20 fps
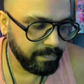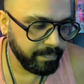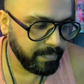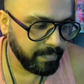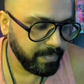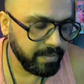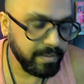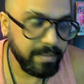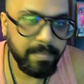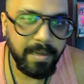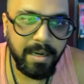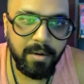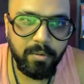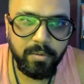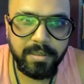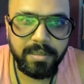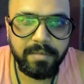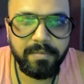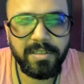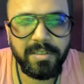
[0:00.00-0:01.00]

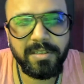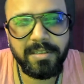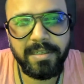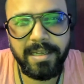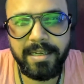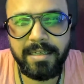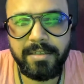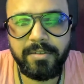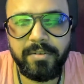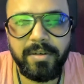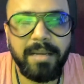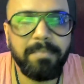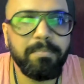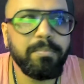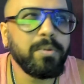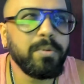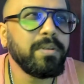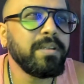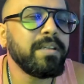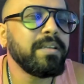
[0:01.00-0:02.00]
rebounder, which is like a
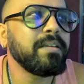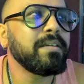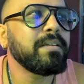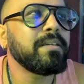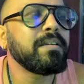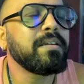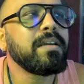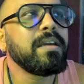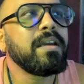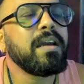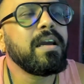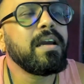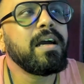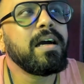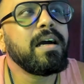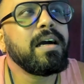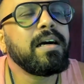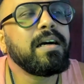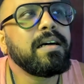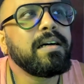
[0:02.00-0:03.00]
trampoline,
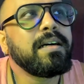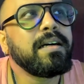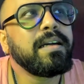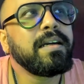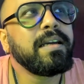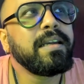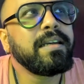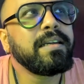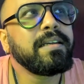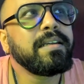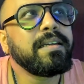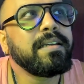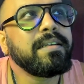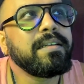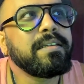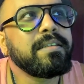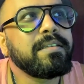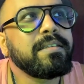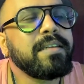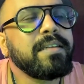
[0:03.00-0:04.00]
and
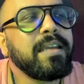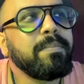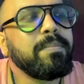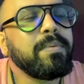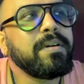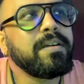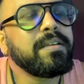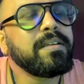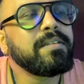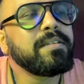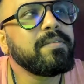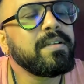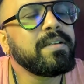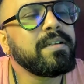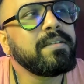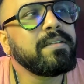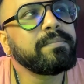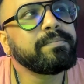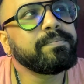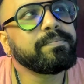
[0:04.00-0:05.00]
a stepper as
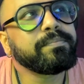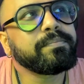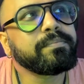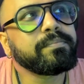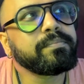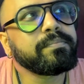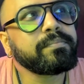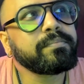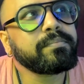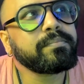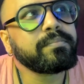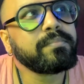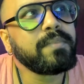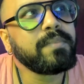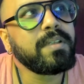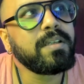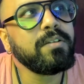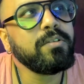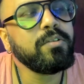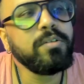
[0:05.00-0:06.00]
well.
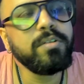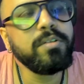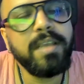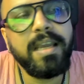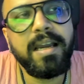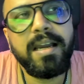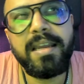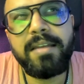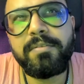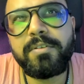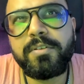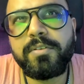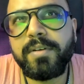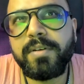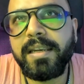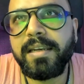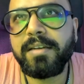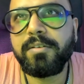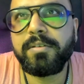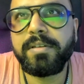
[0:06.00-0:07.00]
So yeah, I was
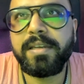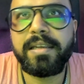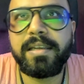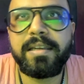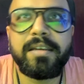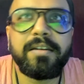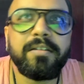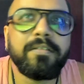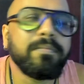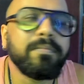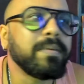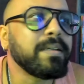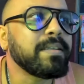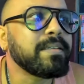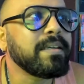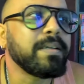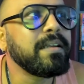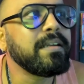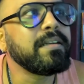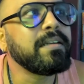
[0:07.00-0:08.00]
trying to take care of
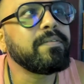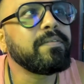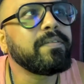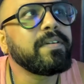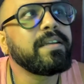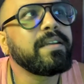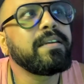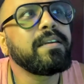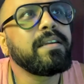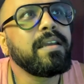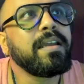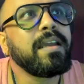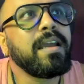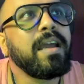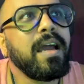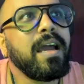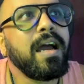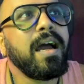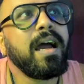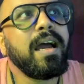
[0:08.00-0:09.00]
myself, and
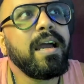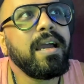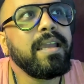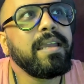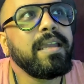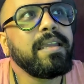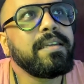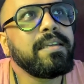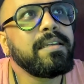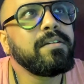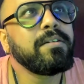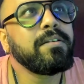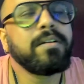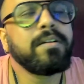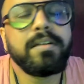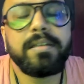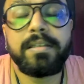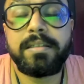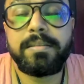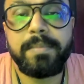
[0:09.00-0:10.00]
I did
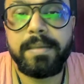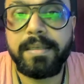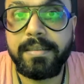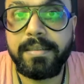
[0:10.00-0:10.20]
not expect